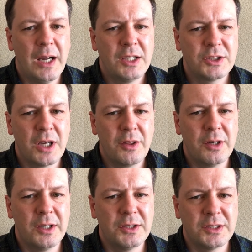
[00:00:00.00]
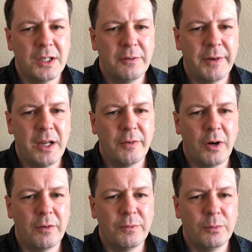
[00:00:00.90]
Southerners in favor
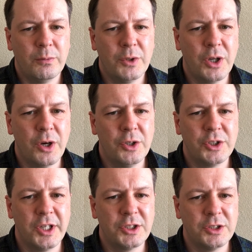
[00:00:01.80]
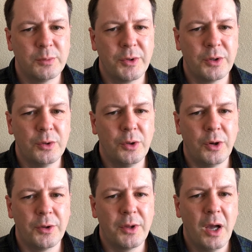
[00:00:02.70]
of negotiations with the
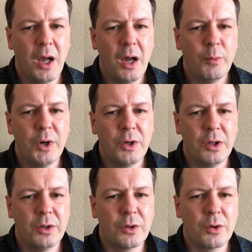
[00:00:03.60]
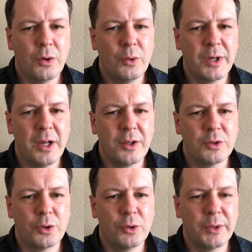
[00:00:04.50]
North were called either
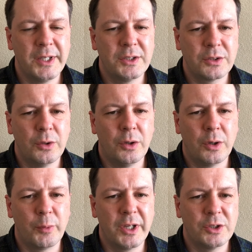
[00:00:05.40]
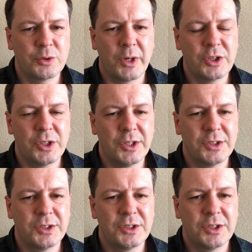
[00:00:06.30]
Tories or
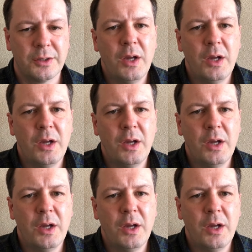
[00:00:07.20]
Reconstructionists.